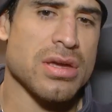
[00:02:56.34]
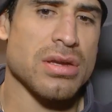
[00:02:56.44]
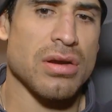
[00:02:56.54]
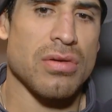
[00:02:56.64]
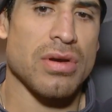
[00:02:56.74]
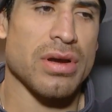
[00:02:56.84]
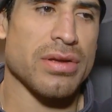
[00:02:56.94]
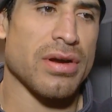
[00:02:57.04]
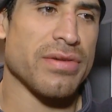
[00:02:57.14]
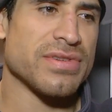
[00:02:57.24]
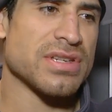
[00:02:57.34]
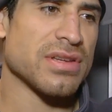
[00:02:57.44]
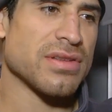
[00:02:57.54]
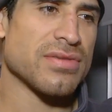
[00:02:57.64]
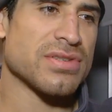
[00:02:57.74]
you know, uh,
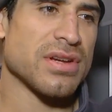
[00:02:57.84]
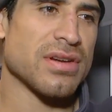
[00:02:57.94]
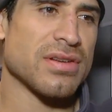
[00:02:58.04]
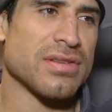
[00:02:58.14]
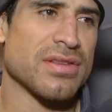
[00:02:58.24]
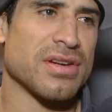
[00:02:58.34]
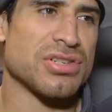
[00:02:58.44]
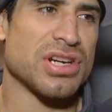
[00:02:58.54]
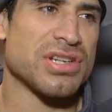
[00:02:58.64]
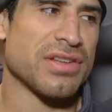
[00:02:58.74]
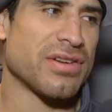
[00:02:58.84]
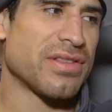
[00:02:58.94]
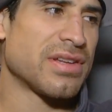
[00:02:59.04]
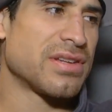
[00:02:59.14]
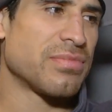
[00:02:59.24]
obviously there was a the judge out there
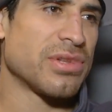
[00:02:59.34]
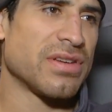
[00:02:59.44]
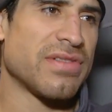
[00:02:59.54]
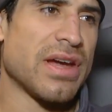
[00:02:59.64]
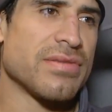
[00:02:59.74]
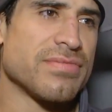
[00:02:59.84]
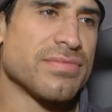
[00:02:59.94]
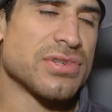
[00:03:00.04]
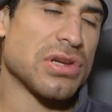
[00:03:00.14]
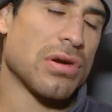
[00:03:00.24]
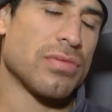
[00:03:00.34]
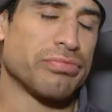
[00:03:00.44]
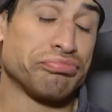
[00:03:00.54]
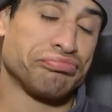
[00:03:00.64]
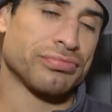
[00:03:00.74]
that didn't believe that. So
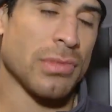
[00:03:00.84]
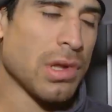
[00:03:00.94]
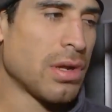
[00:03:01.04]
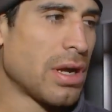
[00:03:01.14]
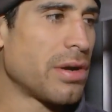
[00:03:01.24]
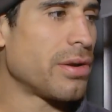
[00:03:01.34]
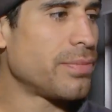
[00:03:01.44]
I don't